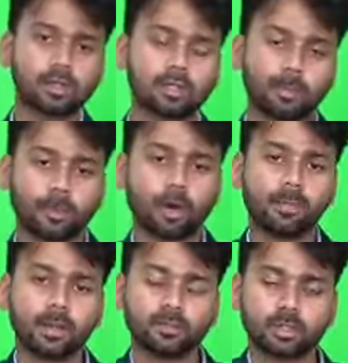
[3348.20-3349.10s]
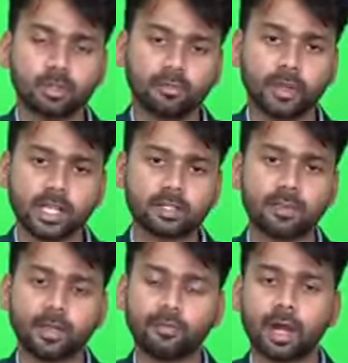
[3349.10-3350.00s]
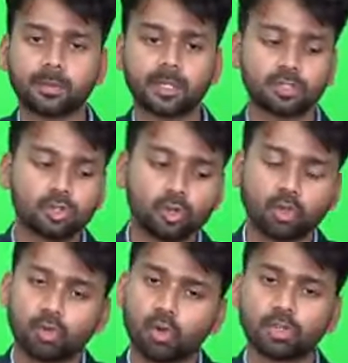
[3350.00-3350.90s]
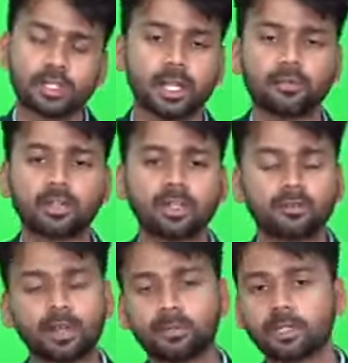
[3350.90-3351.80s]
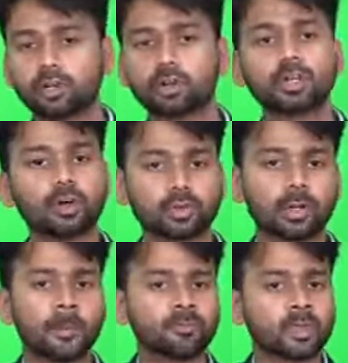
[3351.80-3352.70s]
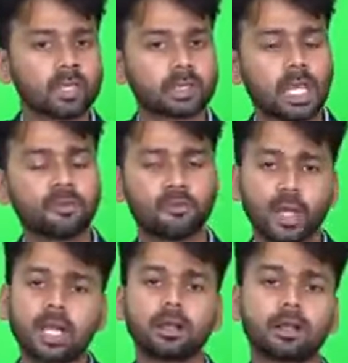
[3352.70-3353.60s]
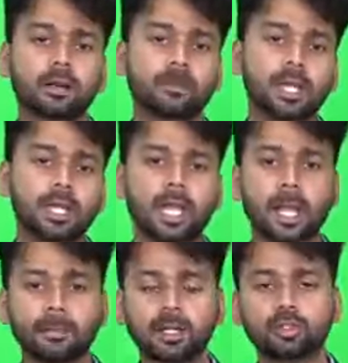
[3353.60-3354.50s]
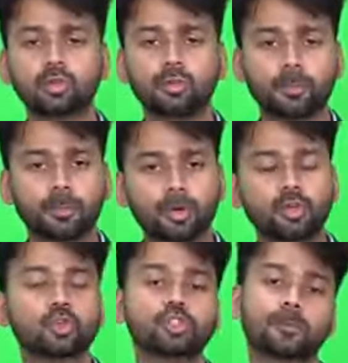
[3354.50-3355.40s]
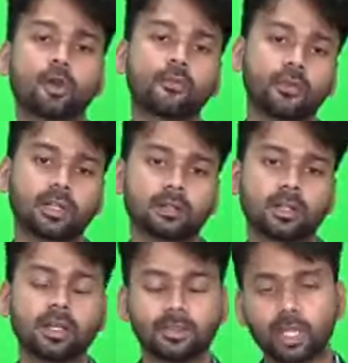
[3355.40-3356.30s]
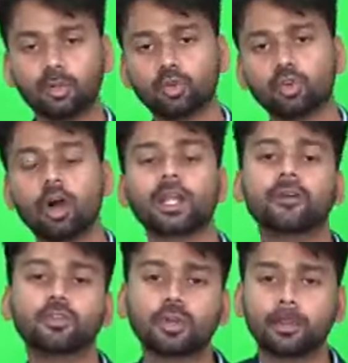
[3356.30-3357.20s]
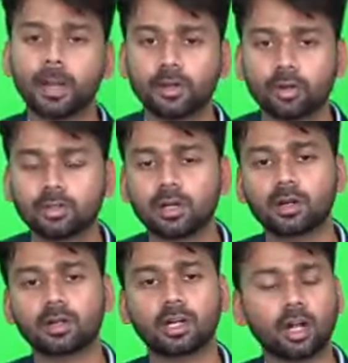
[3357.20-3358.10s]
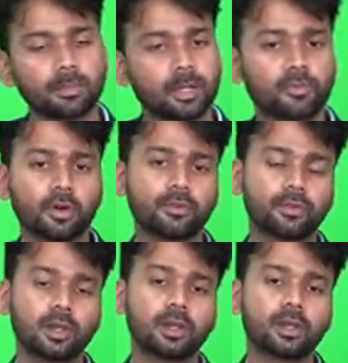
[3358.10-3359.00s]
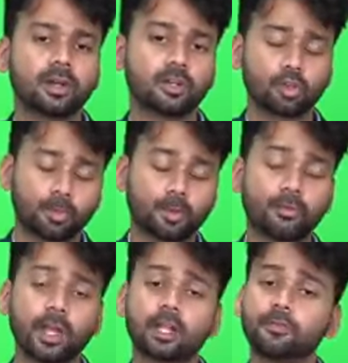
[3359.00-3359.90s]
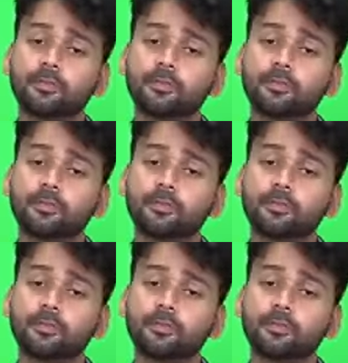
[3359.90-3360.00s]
the problems faced by farmers due to loans and everything will be sorted out. They will be able to produce profit. They do not have to depend on the government for to provide a